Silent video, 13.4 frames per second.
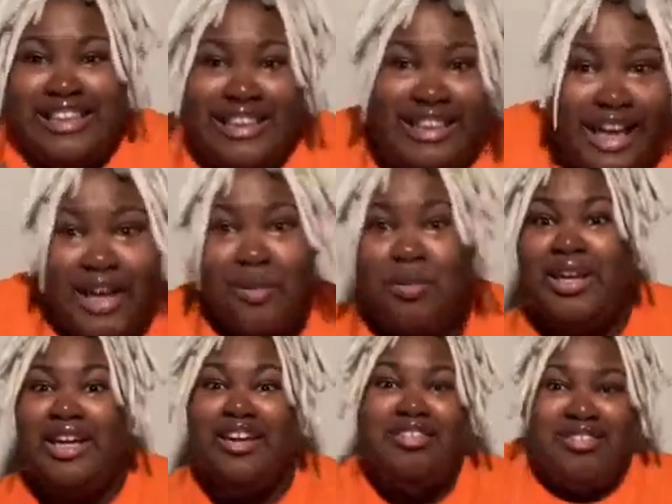Duck and
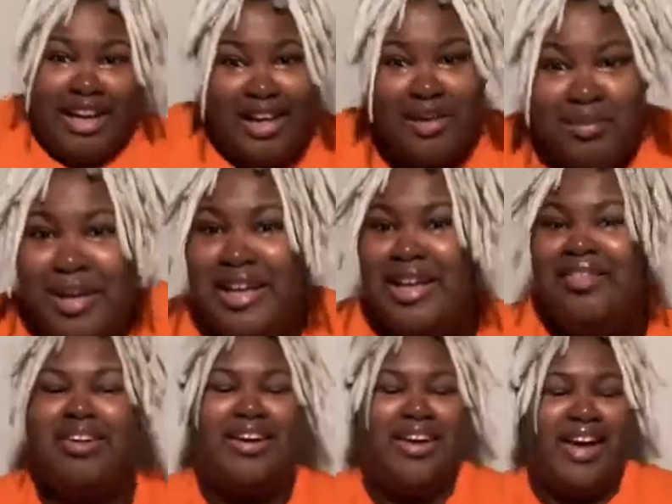
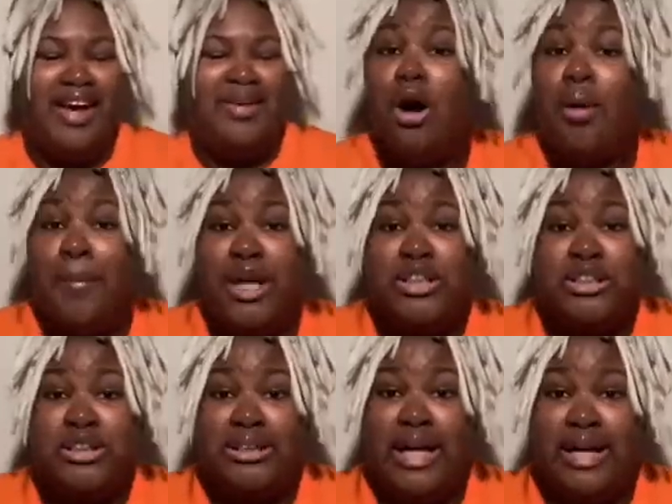weave, okay? Or
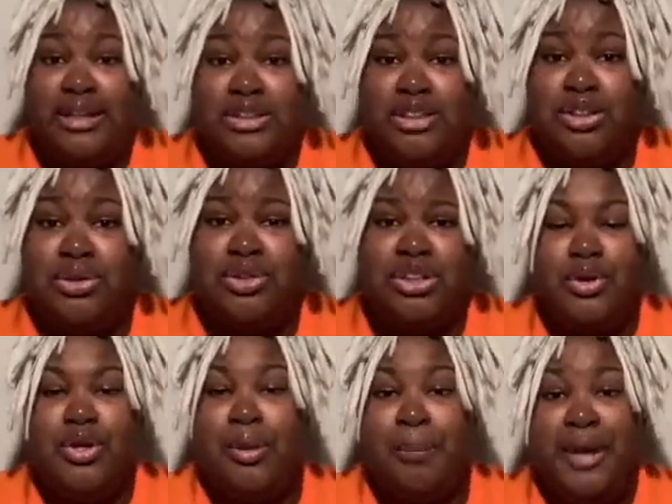message that institution.
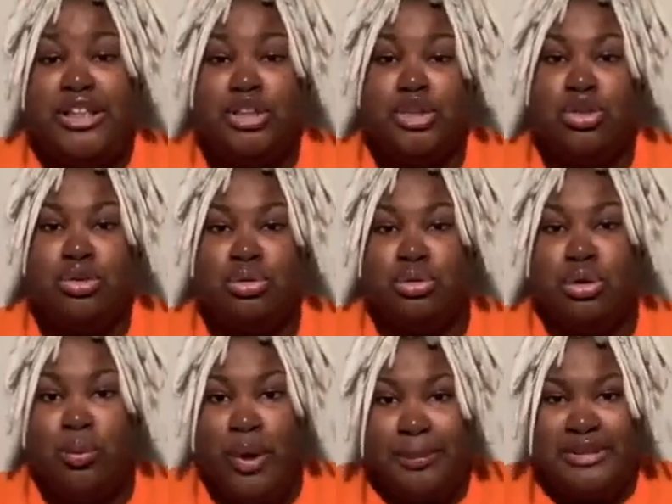You can message through
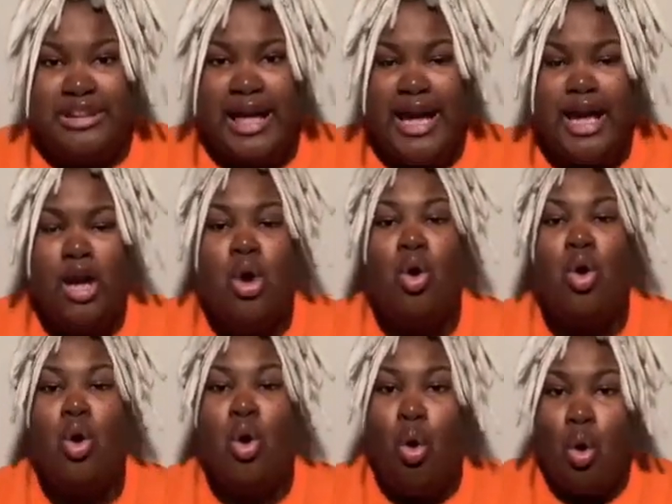the website,
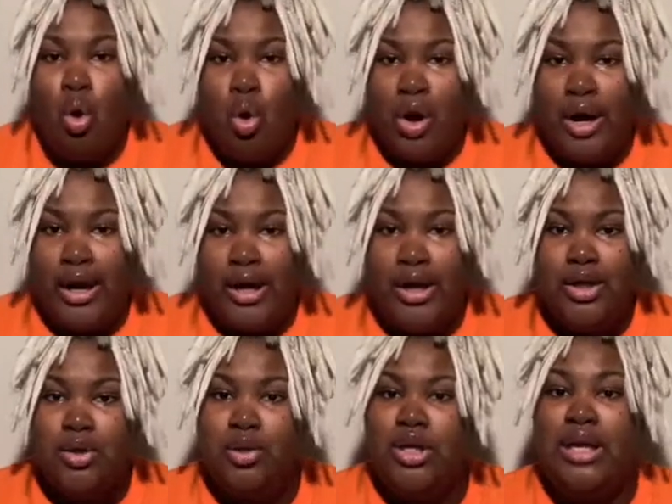or
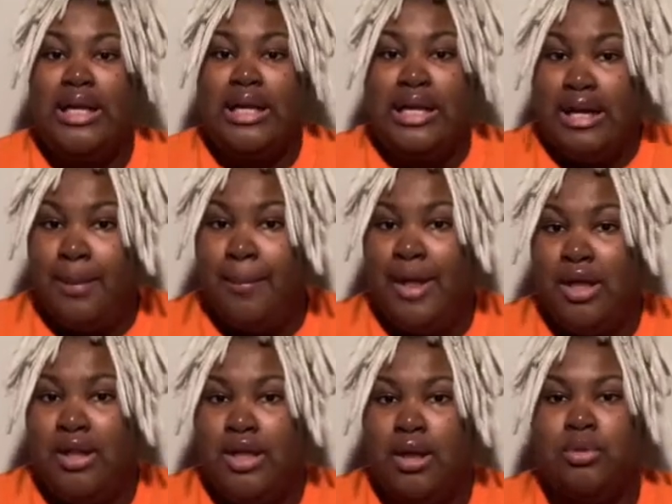you could
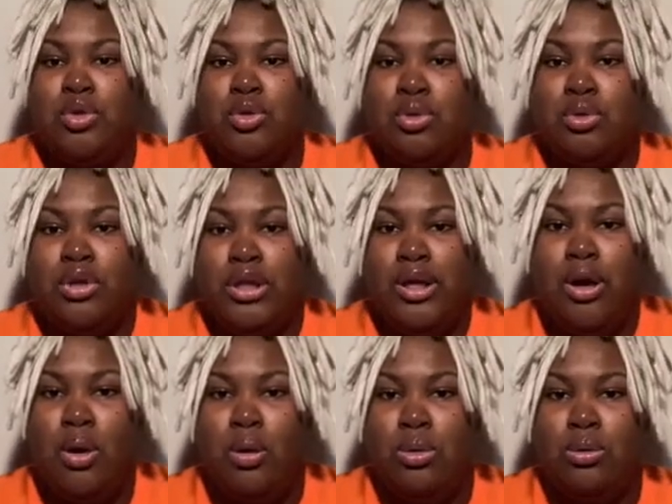email them through
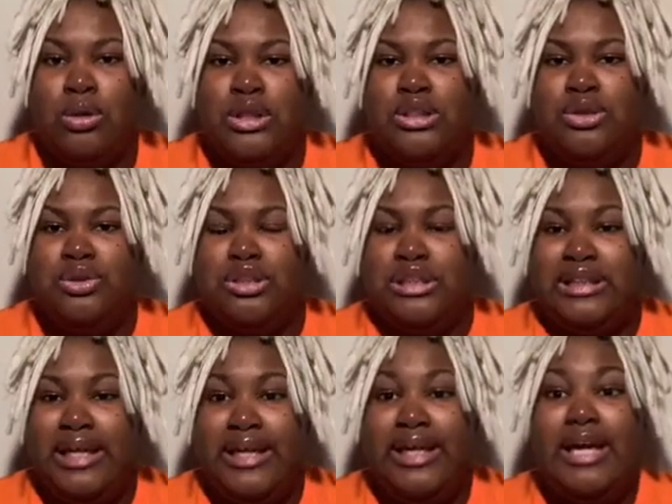their own, it's usually
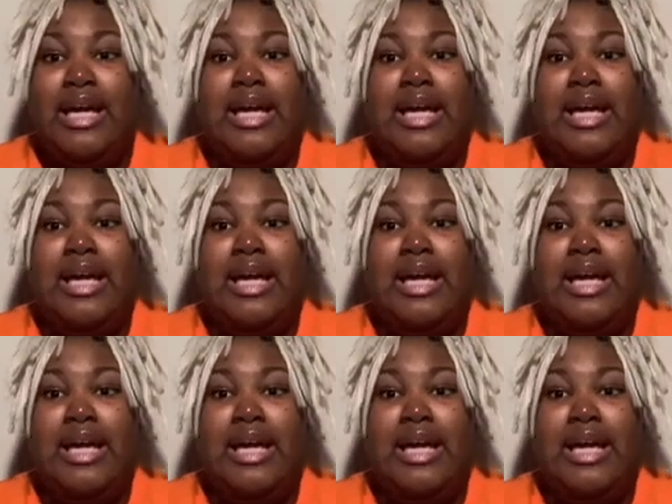like